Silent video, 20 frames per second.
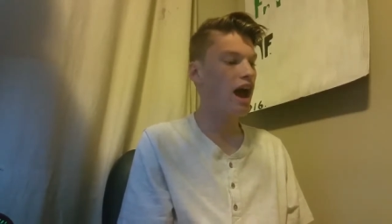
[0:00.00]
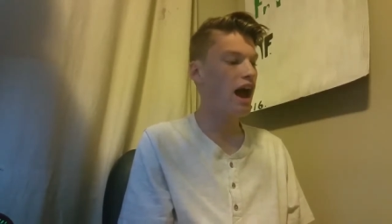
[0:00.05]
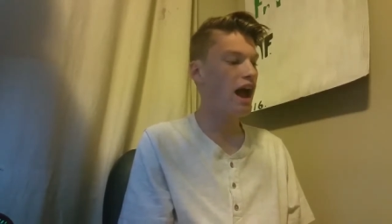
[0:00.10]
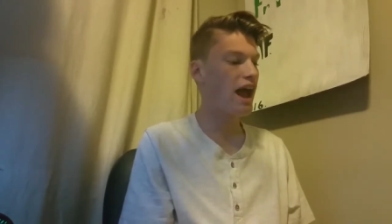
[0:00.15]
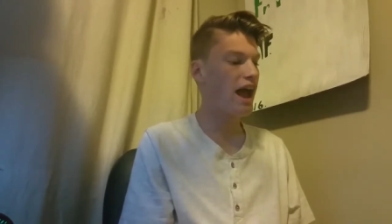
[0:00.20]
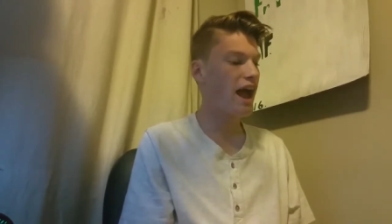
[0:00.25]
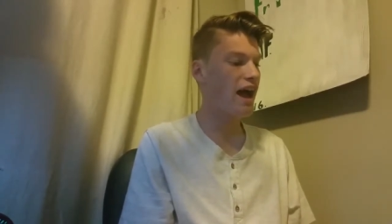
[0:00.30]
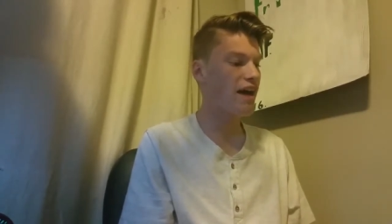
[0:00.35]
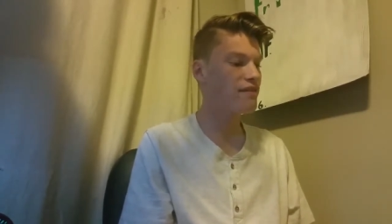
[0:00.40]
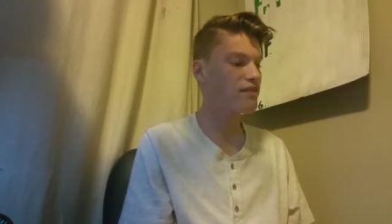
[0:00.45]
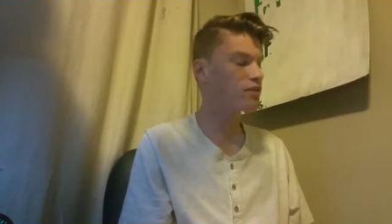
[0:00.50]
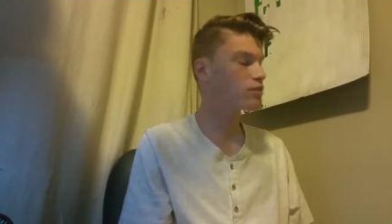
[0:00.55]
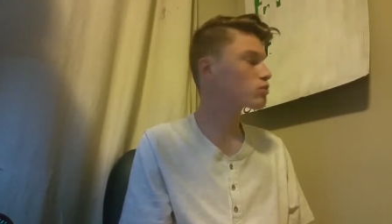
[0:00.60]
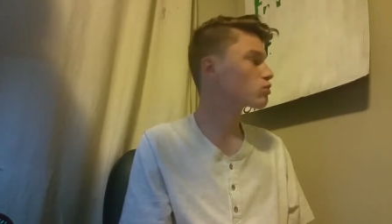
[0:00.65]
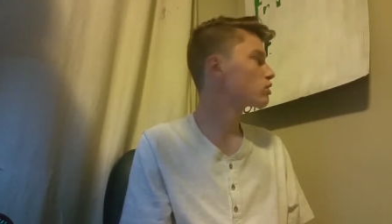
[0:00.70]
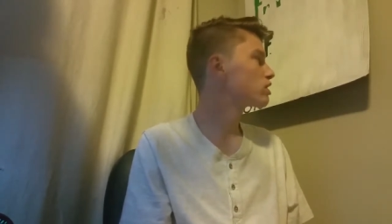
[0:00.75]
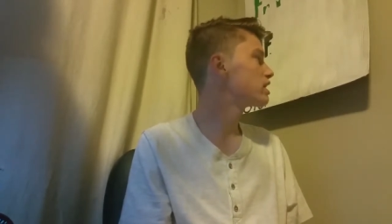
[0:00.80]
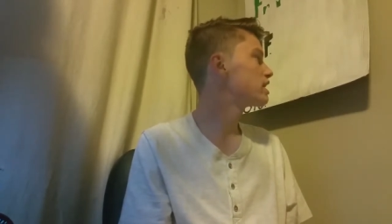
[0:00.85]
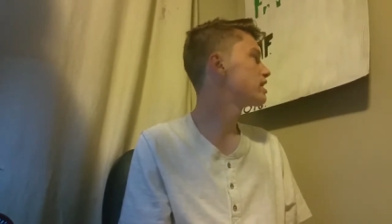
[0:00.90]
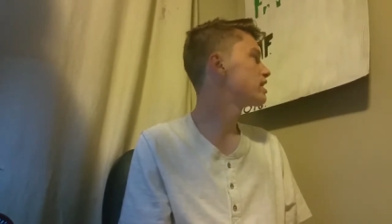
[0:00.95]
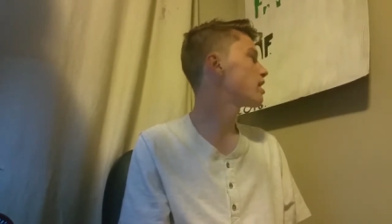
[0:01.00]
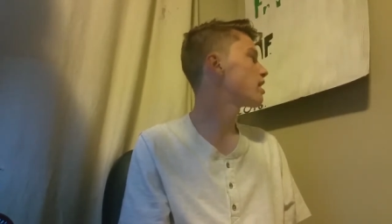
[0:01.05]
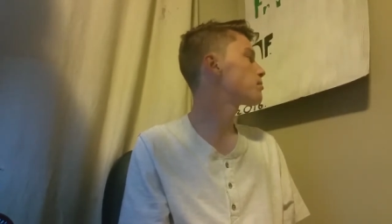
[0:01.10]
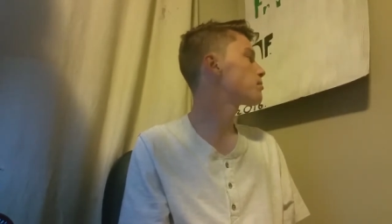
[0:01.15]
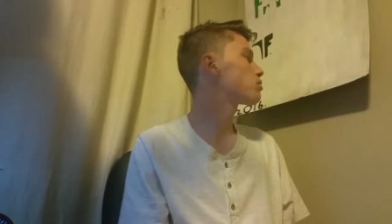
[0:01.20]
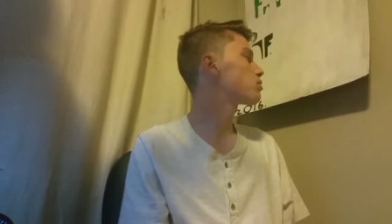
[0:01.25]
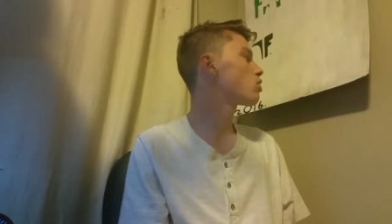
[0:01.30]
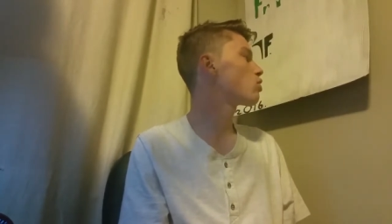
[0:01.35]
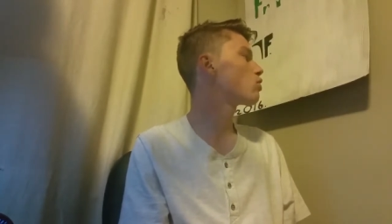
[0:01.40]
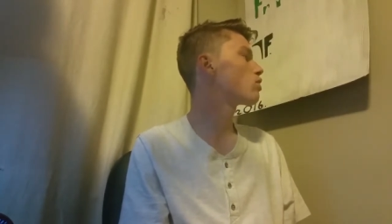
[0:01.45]
I haven't really
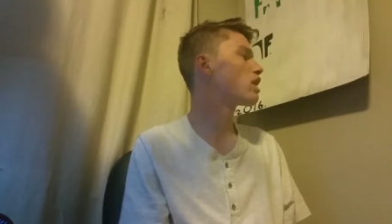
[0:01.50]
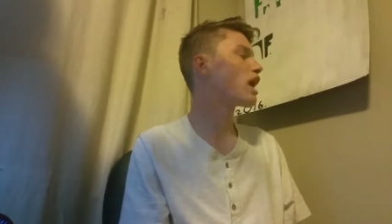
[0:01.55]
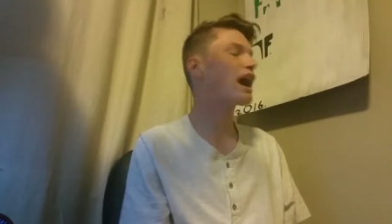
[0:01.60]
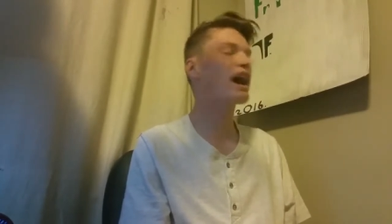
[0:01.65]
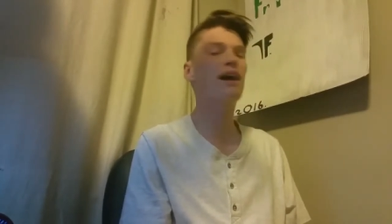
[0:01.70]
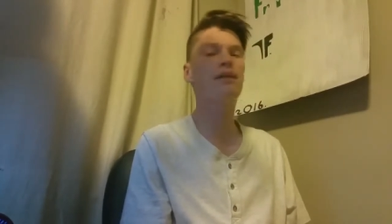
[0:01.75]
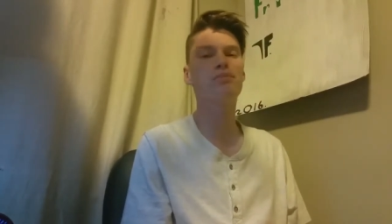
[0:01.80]
uploaded. I